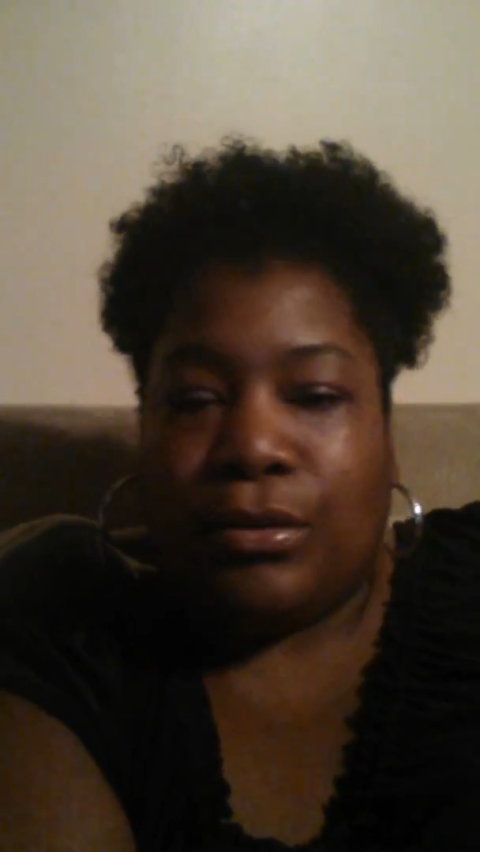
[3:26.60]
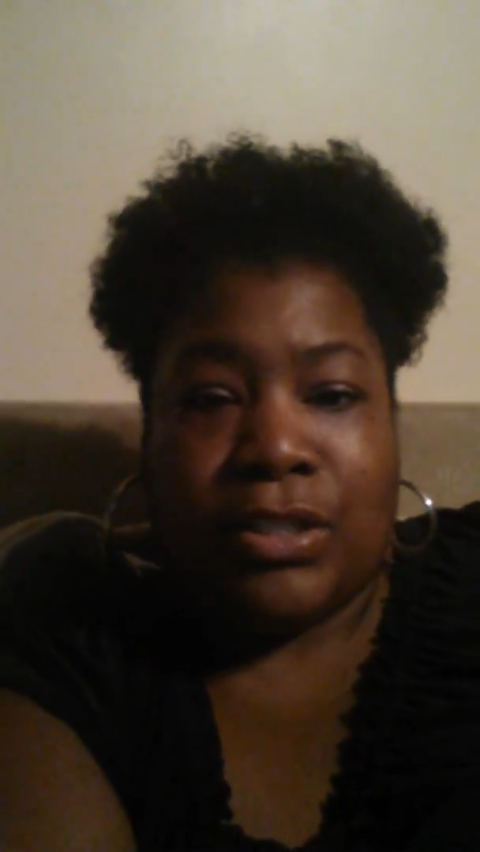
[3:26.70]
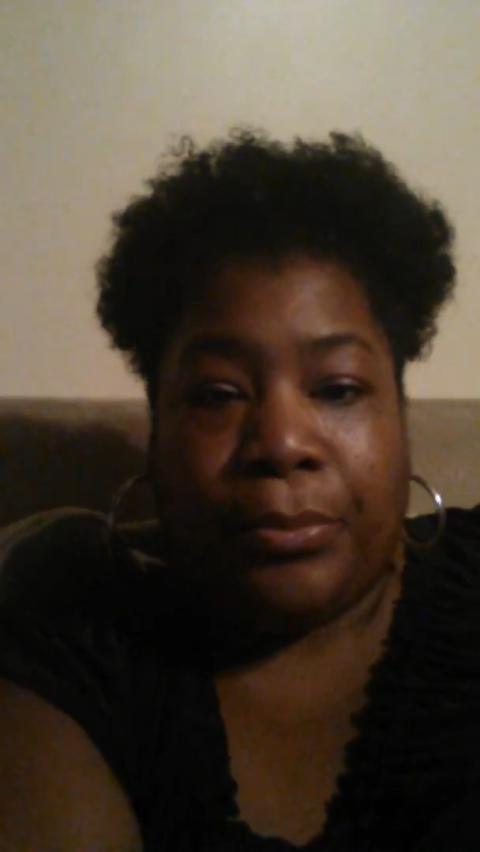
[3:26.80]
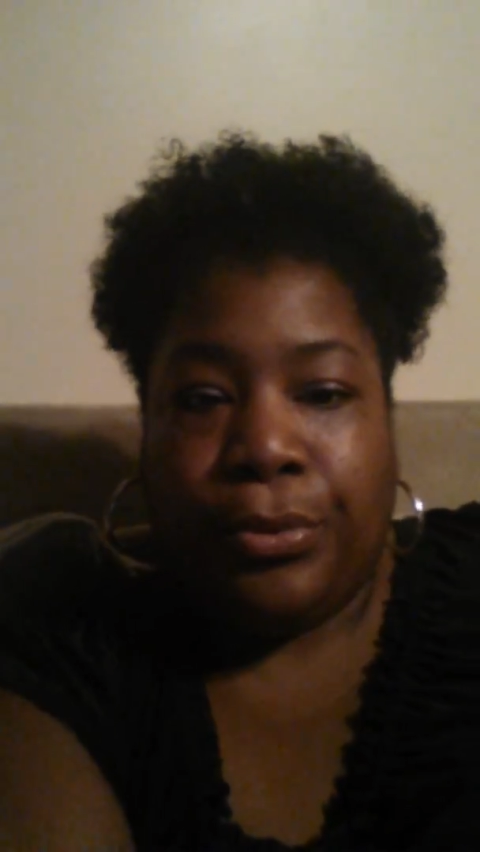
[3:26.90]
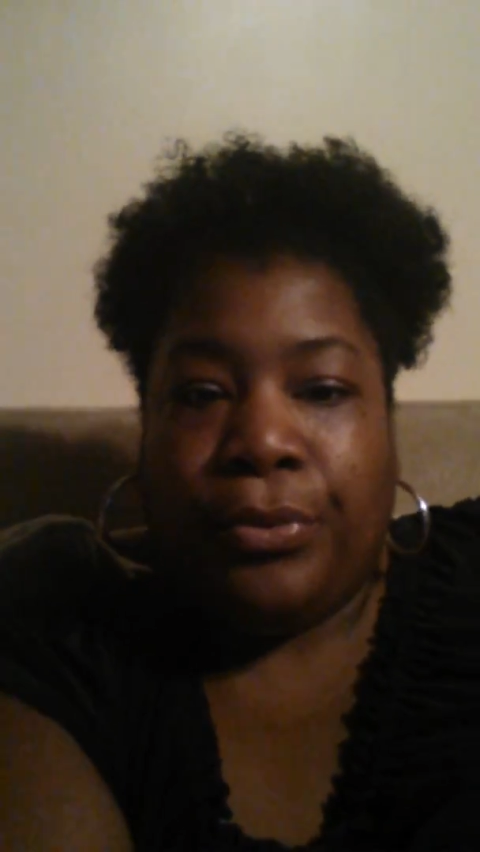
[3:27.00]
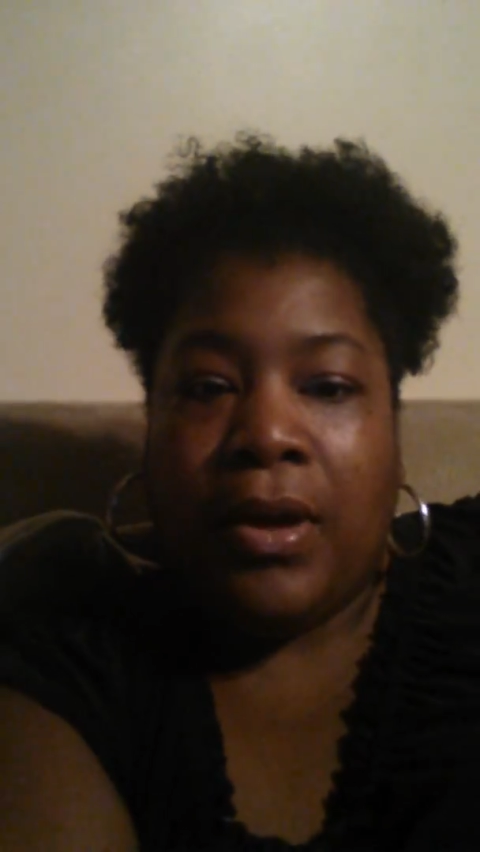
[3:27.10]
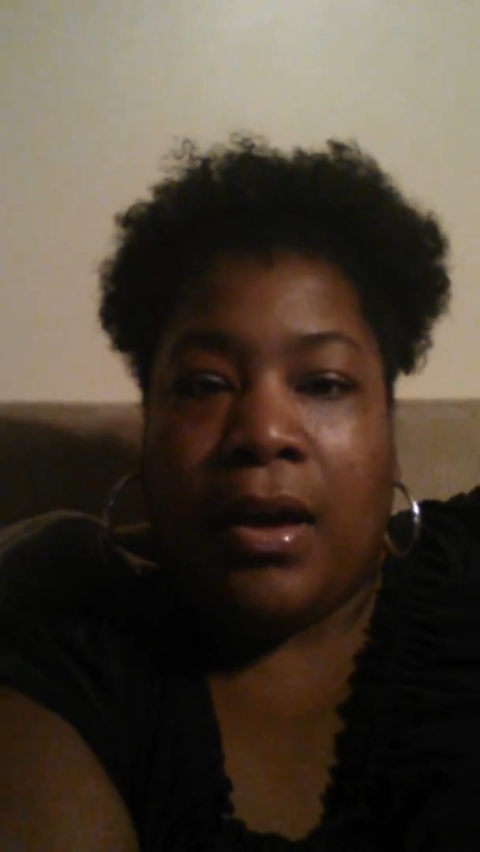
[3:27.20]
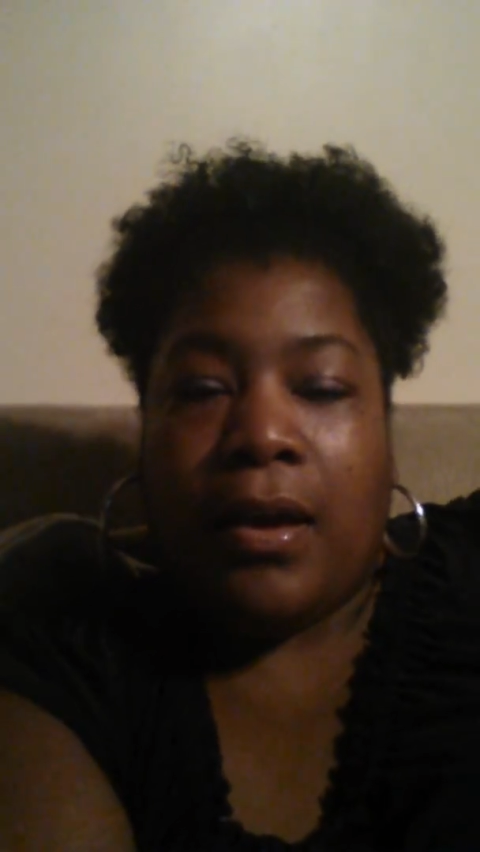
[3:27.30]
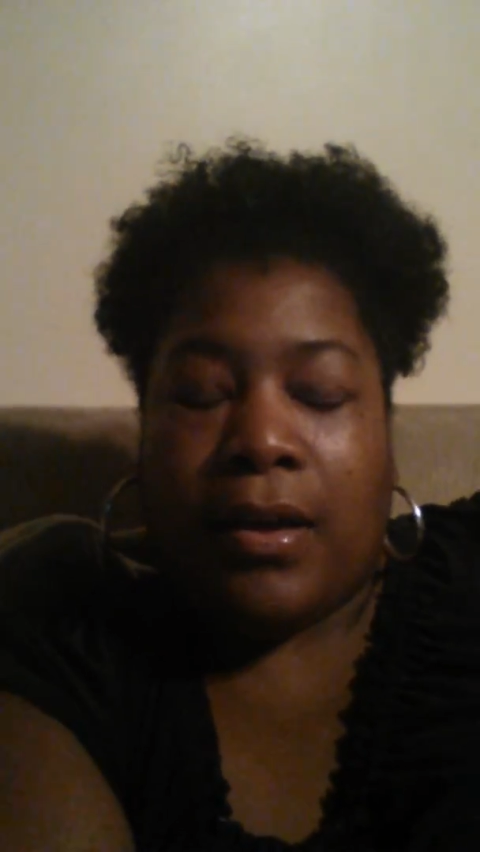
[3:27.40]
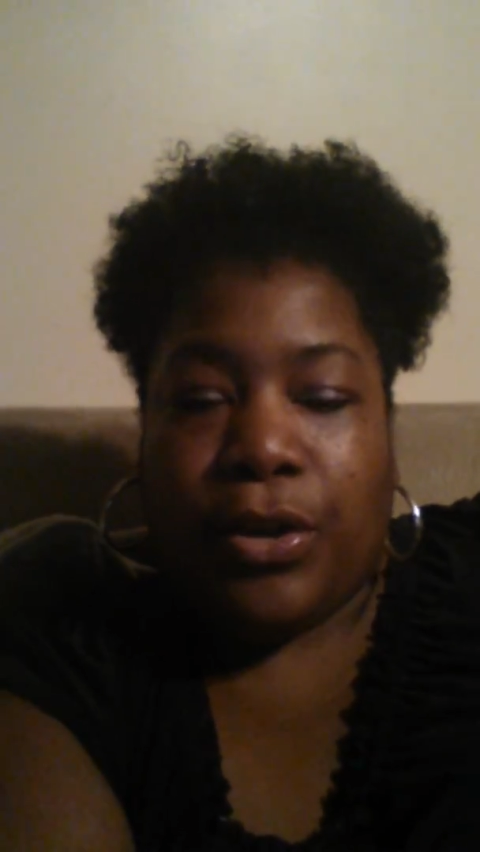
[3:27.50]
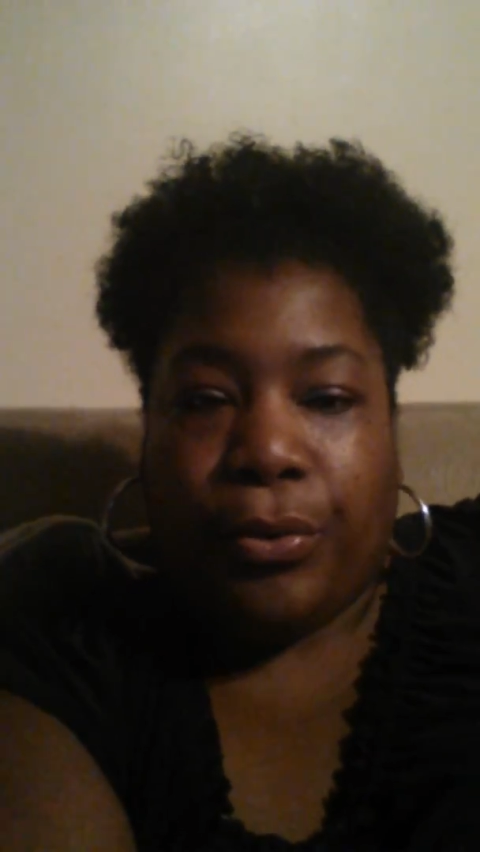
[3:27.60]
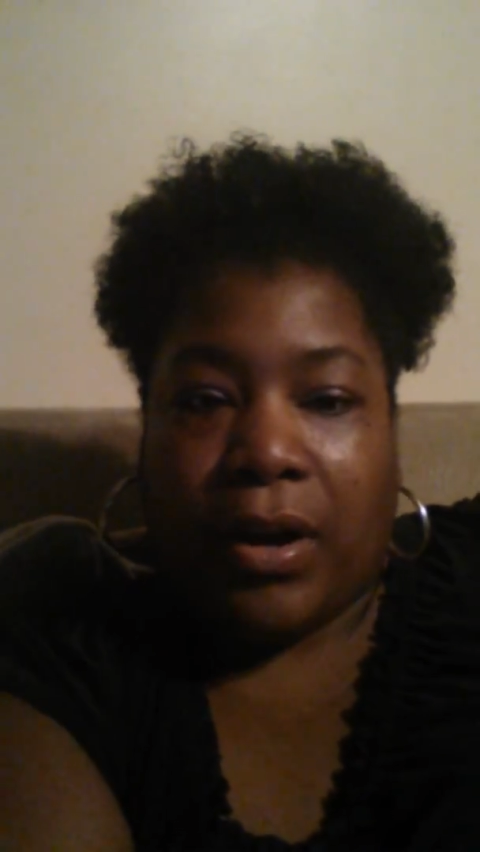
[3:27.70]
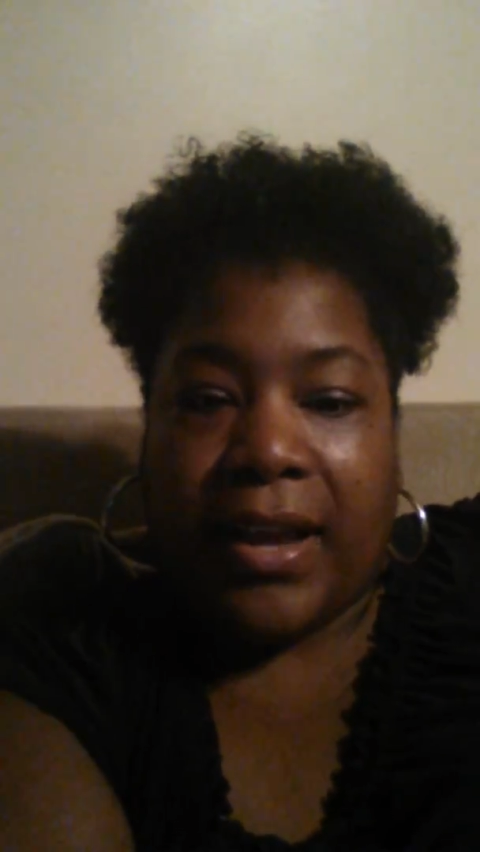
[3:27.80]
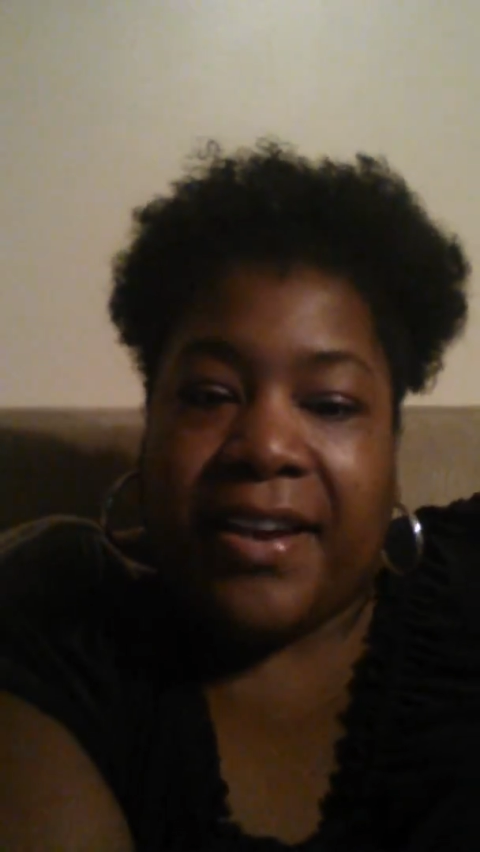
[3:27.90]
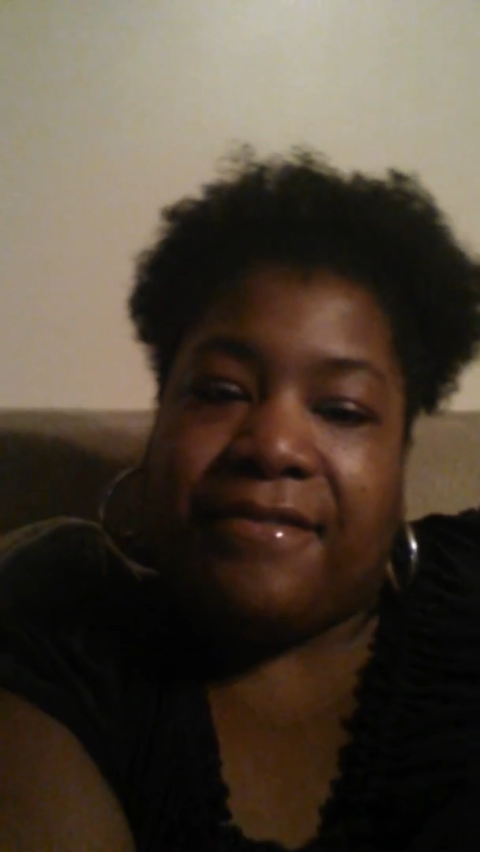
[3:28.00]
double
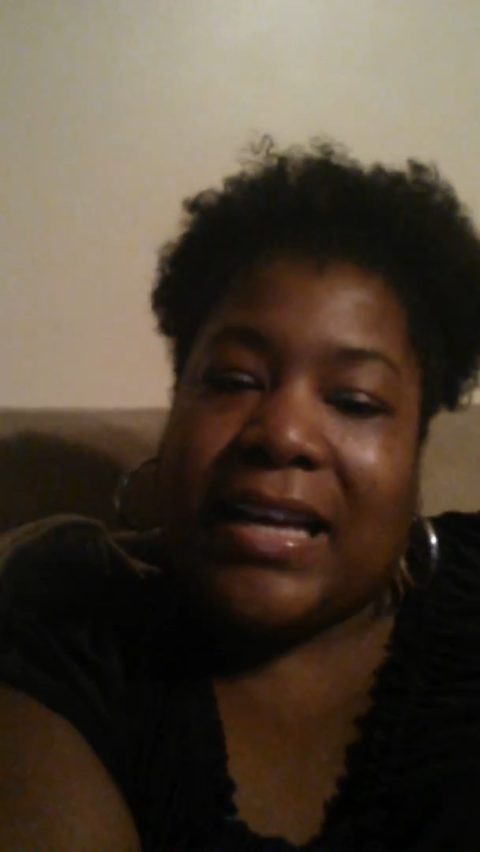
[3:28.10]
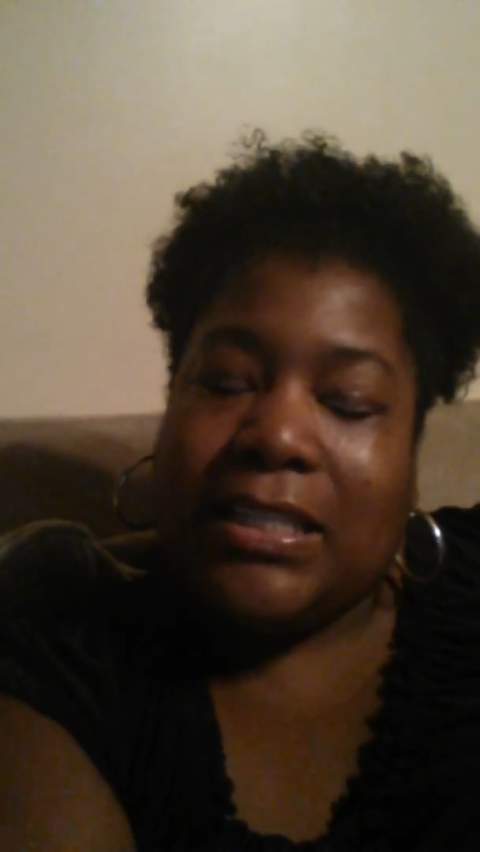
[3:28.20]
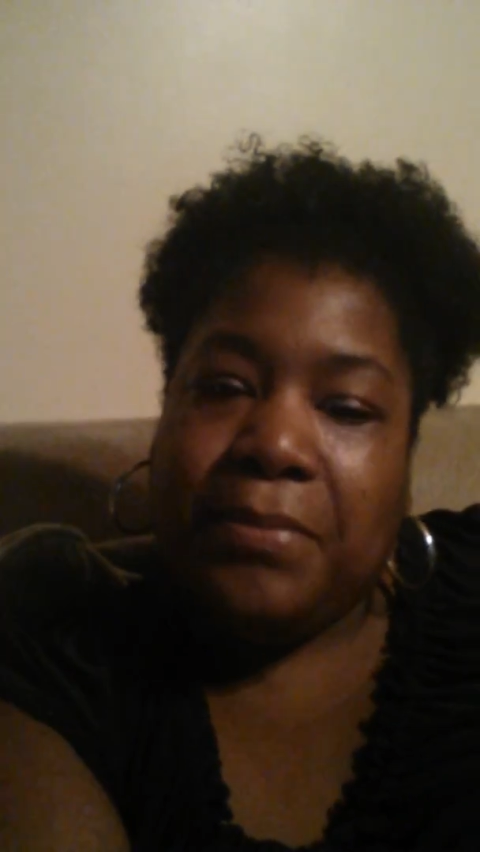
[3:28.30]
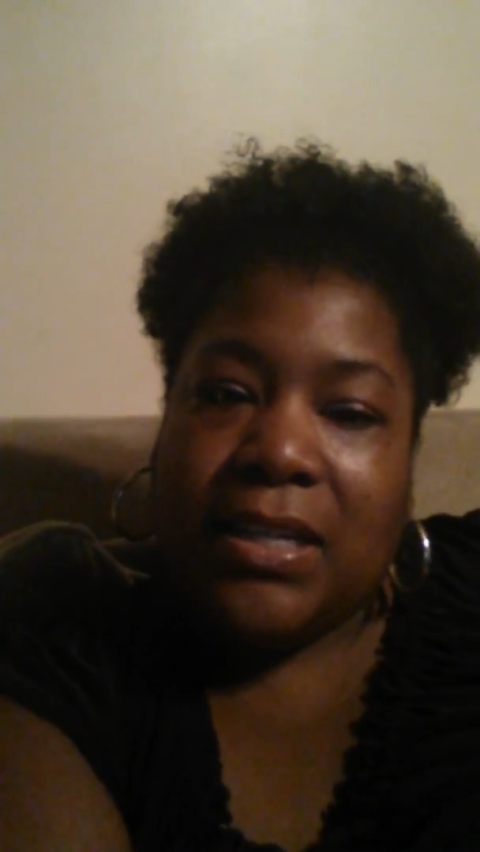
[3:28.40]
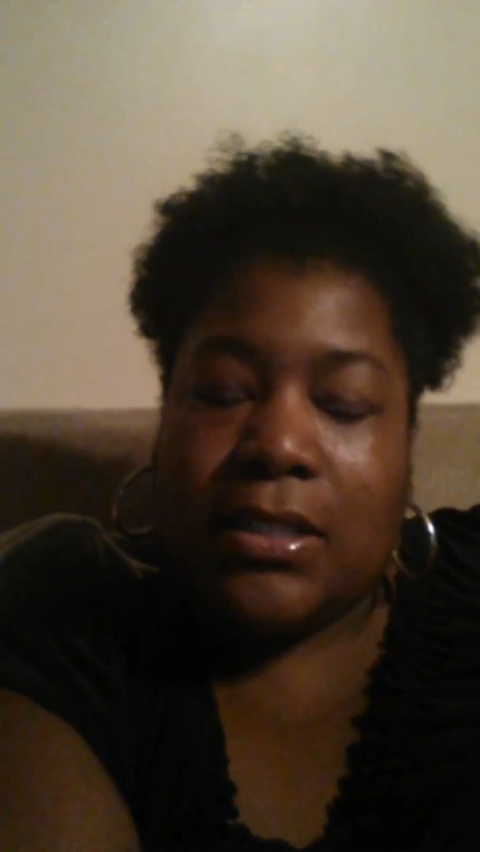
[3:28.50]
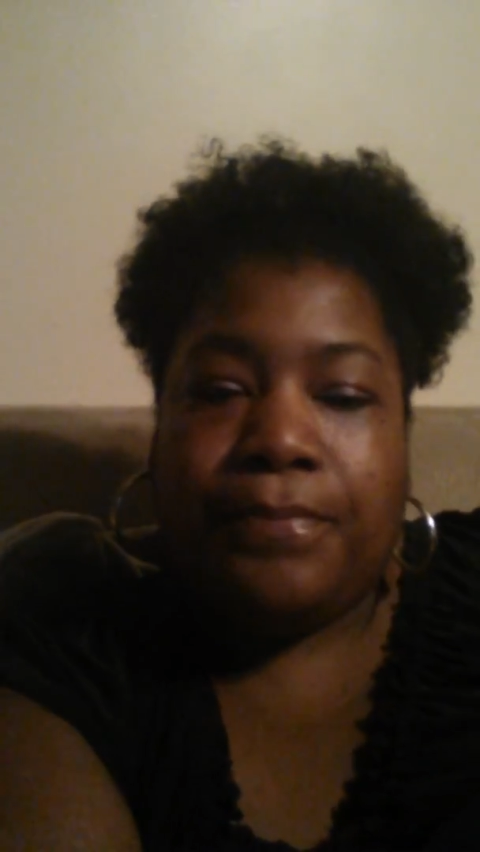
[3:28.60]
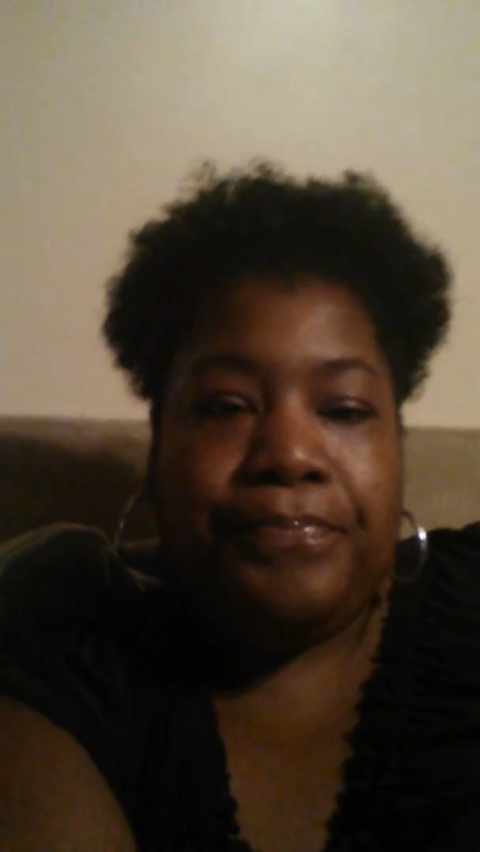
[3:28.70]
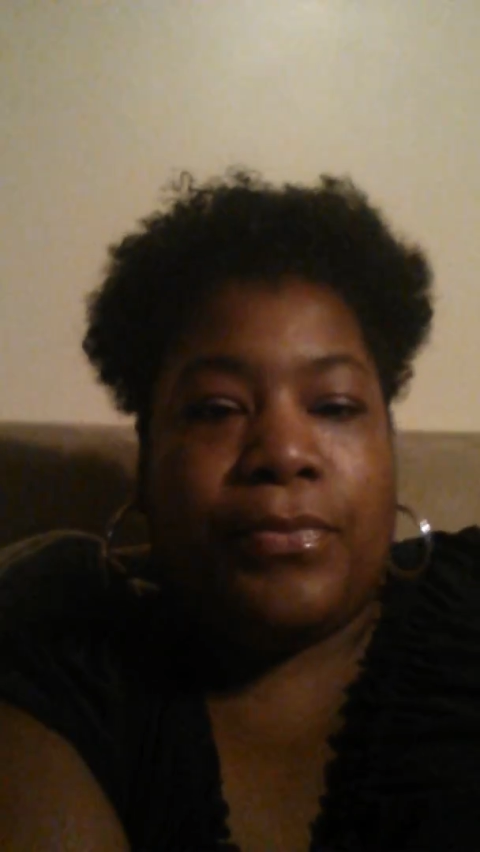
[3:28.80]
your investment.